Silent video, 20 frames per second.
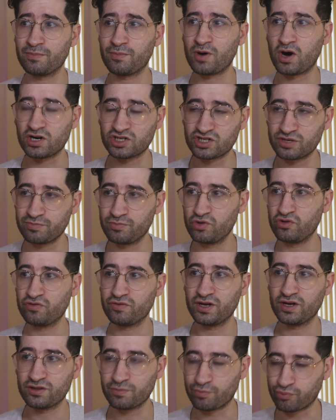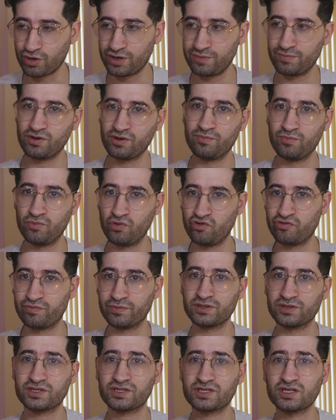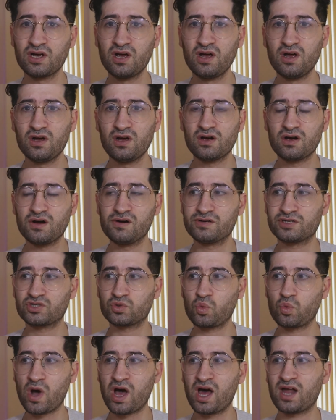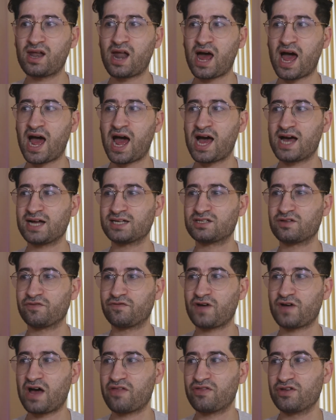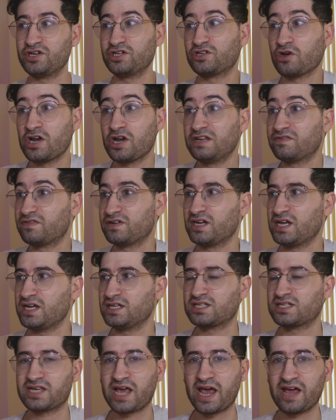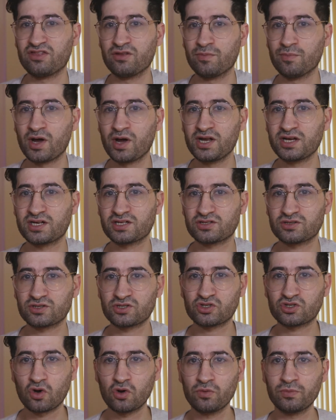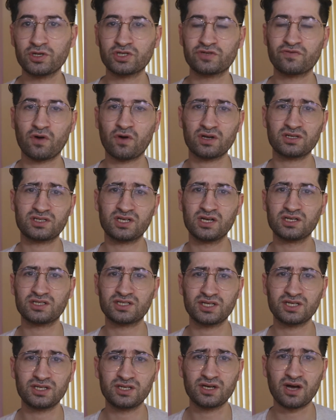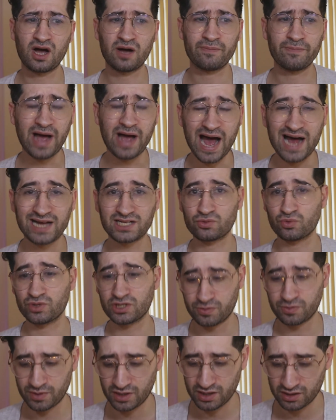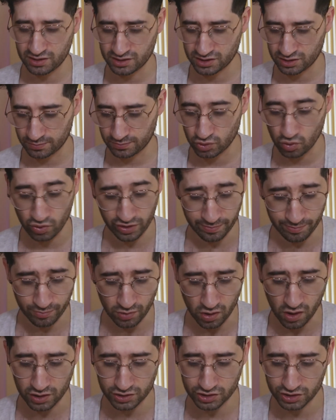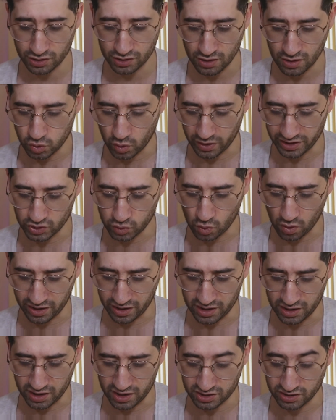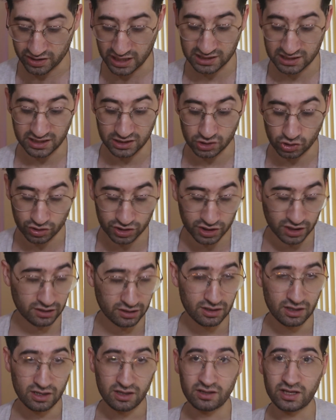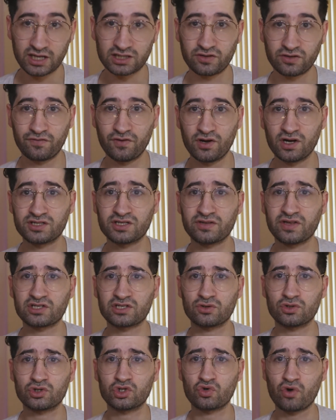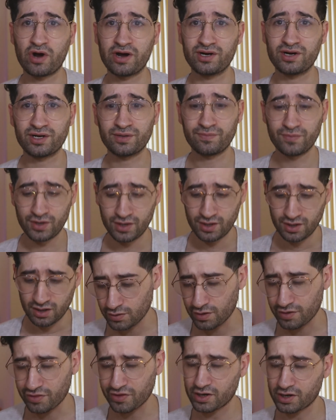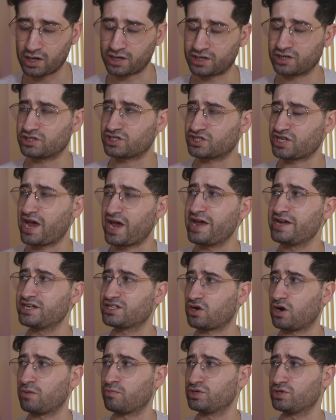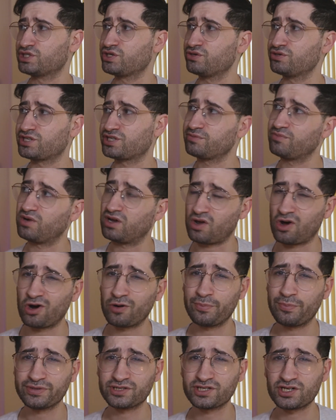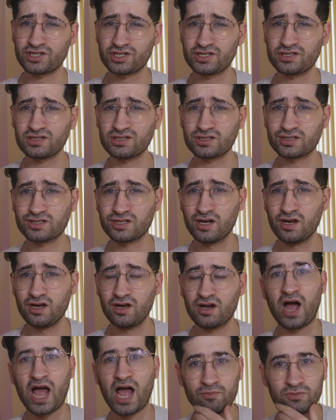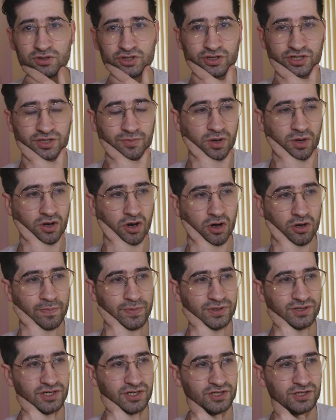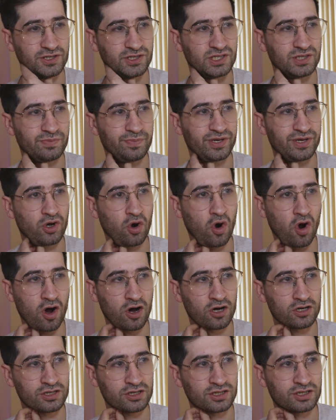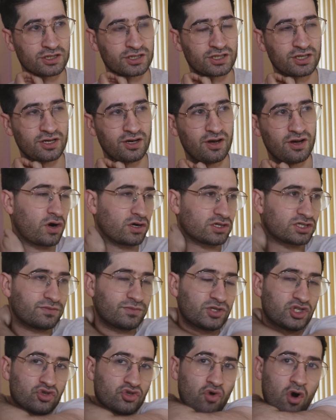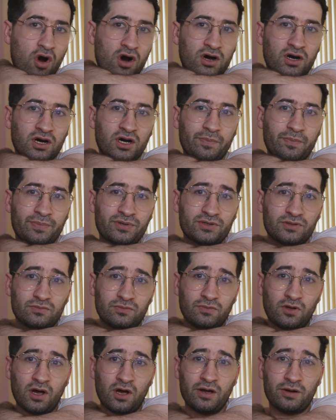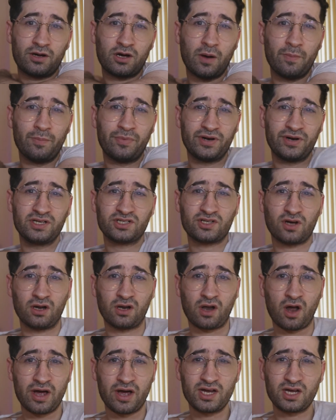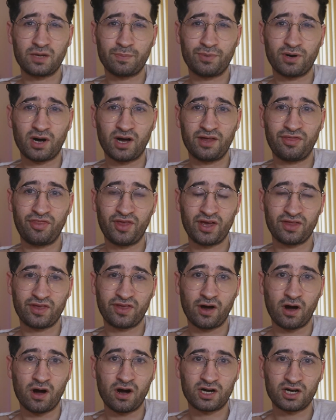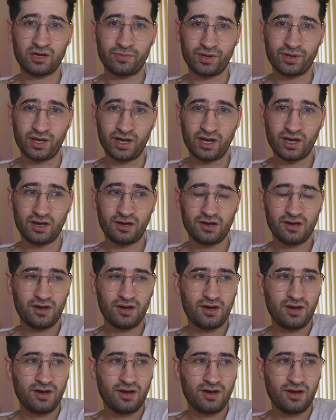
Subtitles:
the margin move, in the premium movements, as well as the fact that you don't even need to get in the money because there's so much volatility as we speak. I'm talking March 2020 here, so that's interesting. That's the first thing that's on trading. The other thing I could say is that I'm reducing my long positions. I am reducing my long positions because I've got some strong companies that I like, but I think they are going to be hit.